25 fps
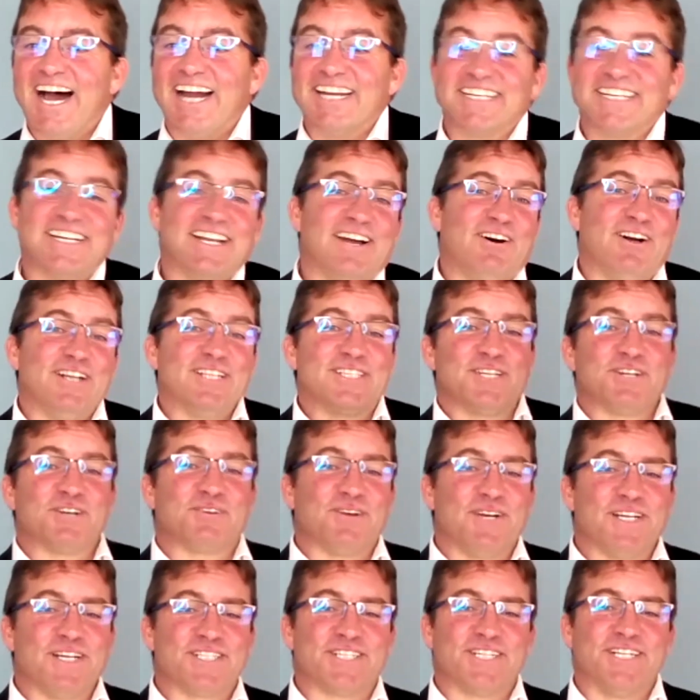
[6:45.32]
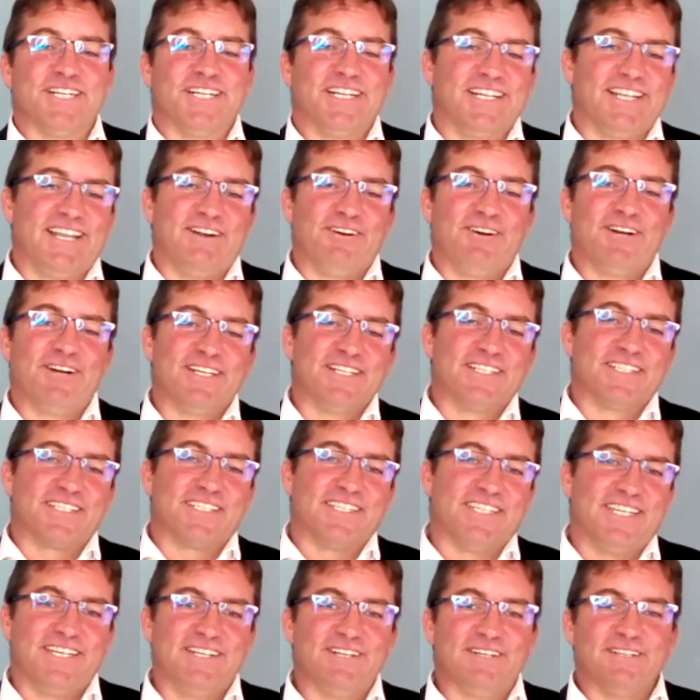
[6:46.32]
Did I answer your question? There it
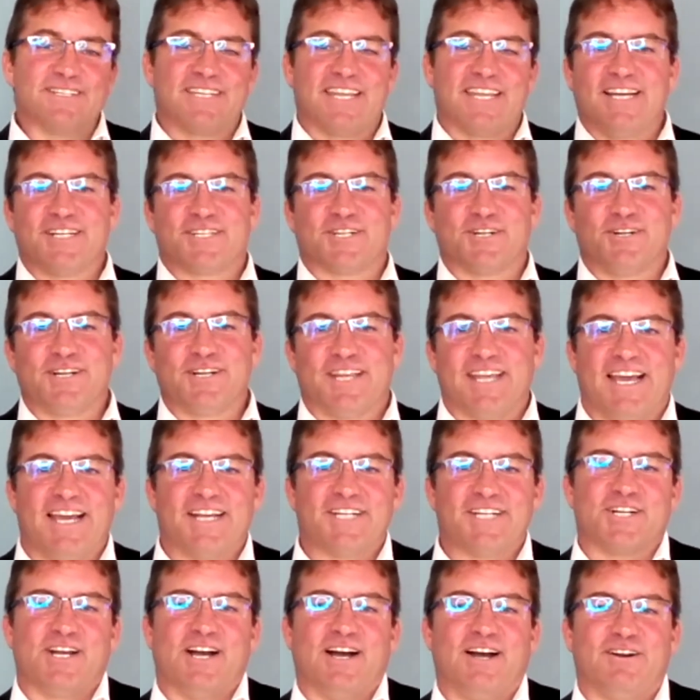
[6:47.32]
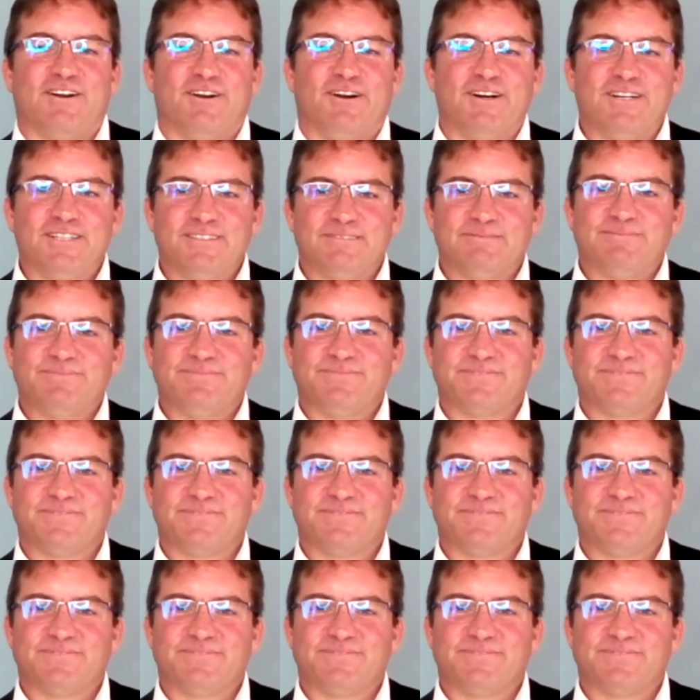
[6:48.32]
is. Yield, cash on cash, IRR.